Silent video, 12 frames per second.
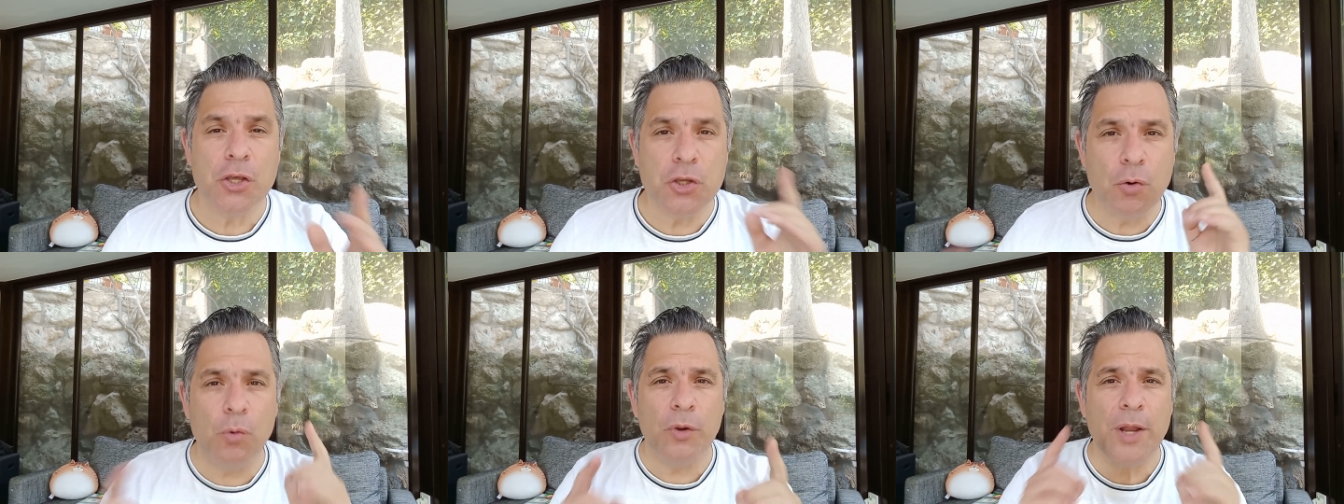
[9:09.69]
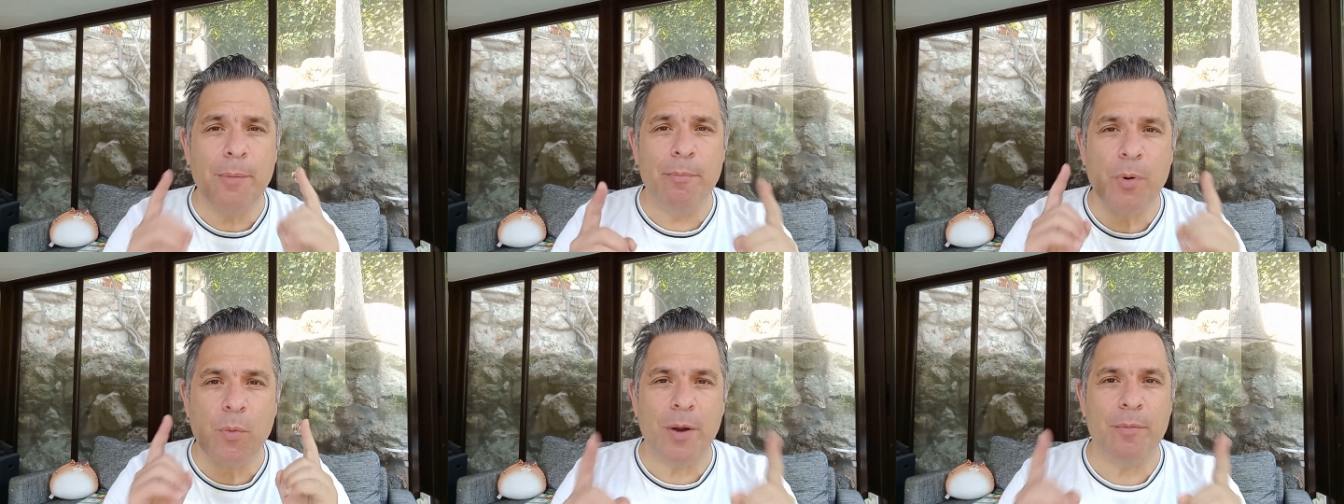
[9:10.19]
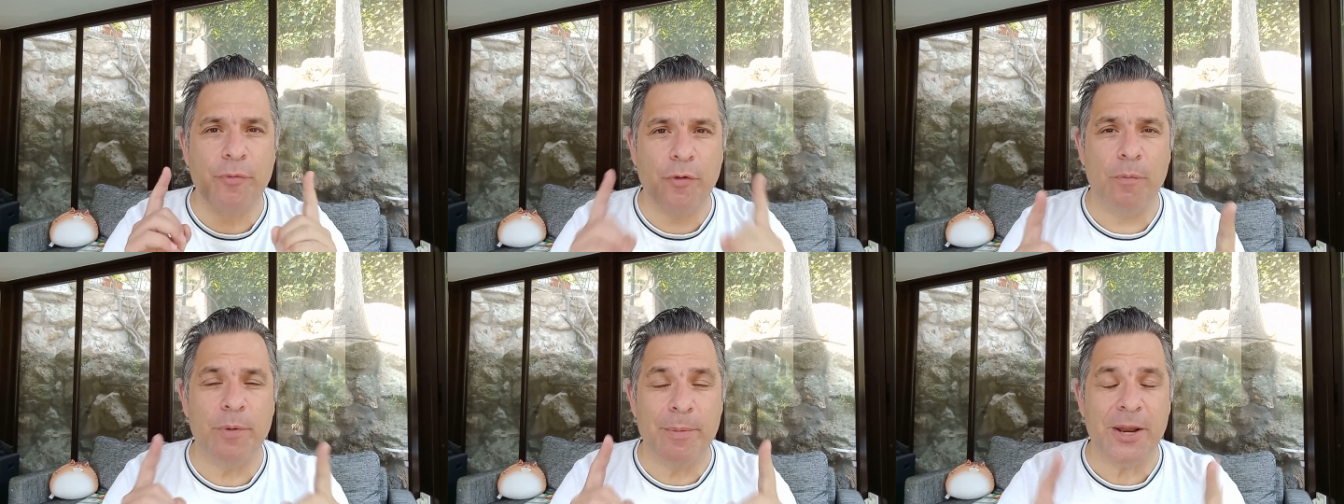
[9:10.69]
Your number one
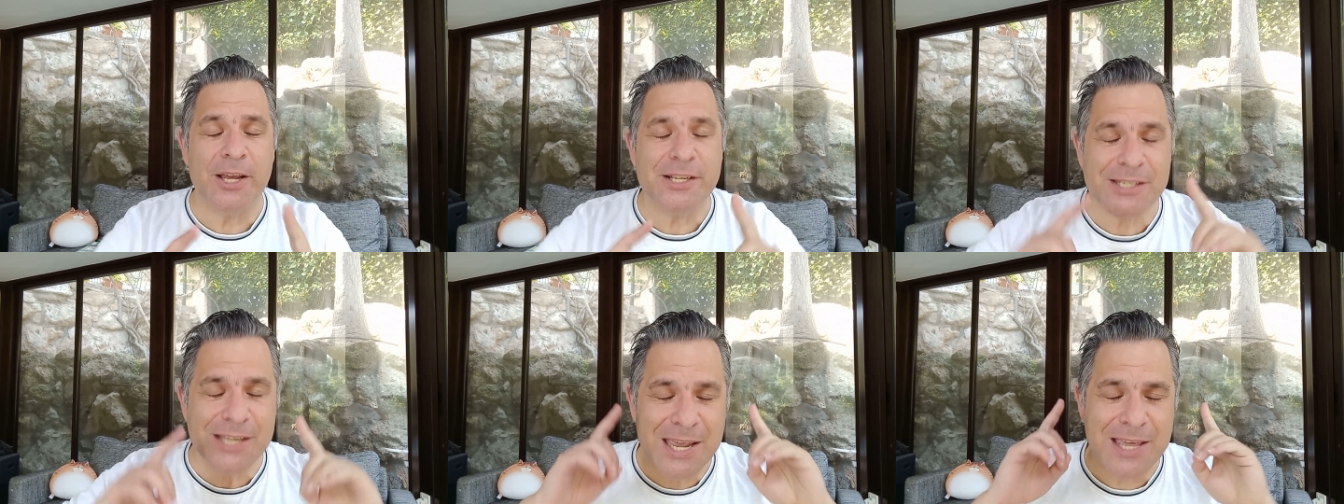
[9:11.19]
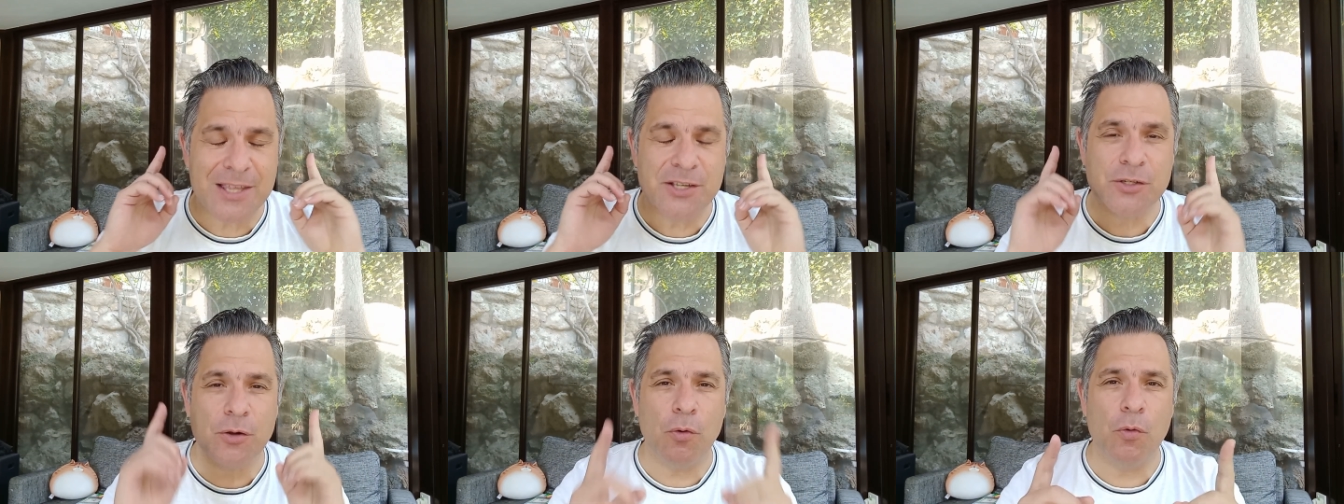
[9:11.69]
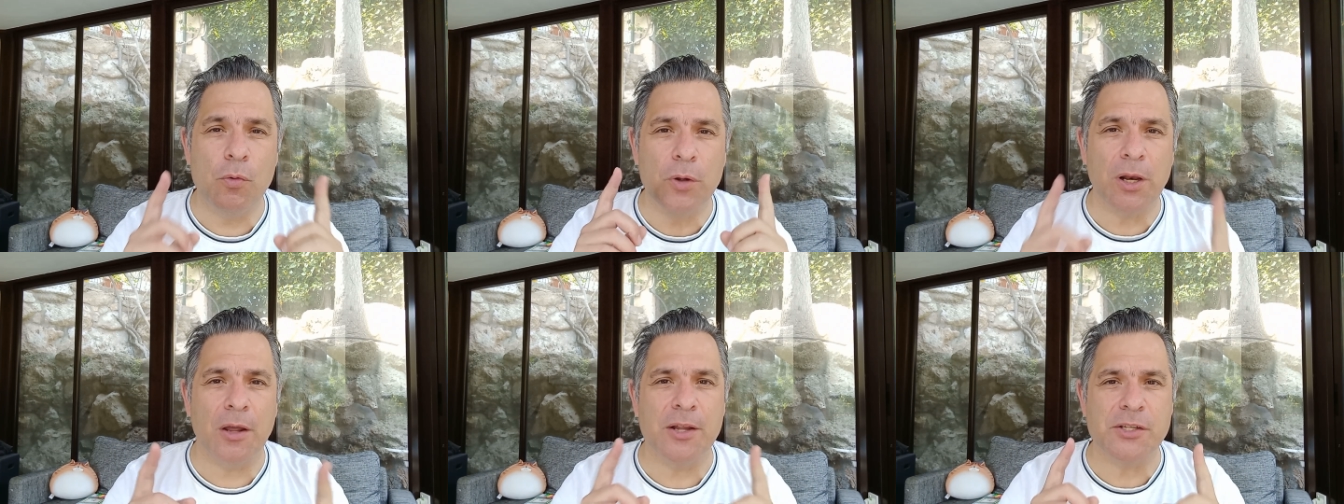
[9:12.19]
problem, and I say this to all
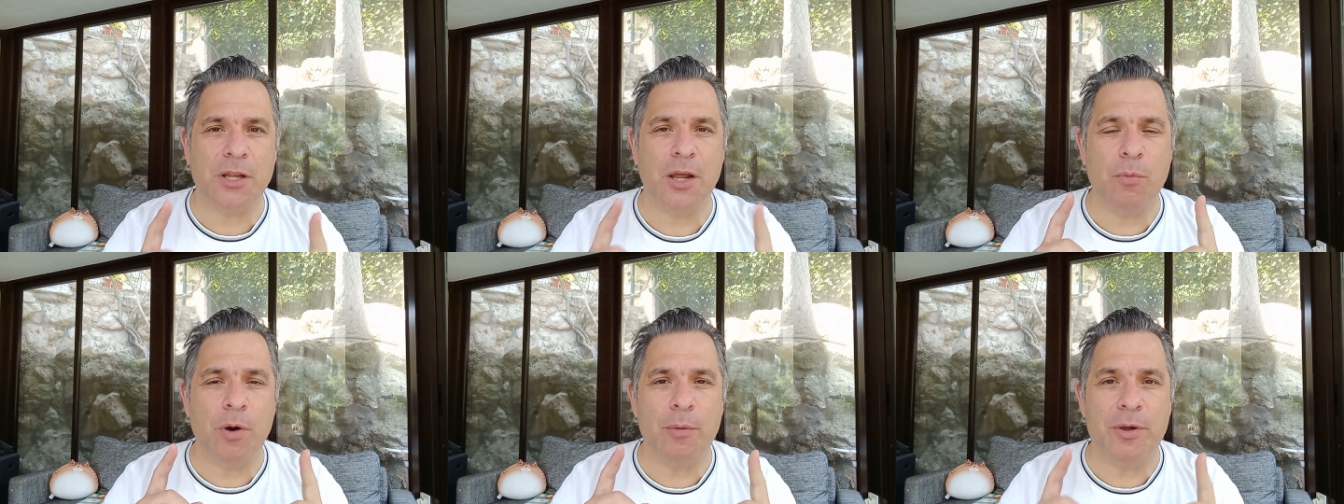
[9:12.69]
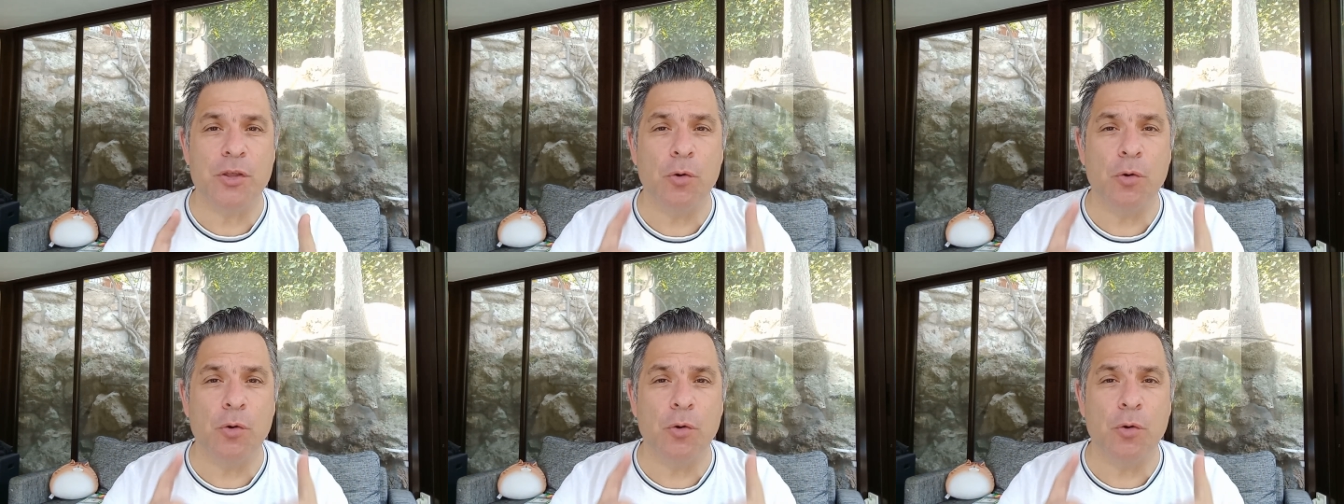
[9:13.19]
clients that I work with,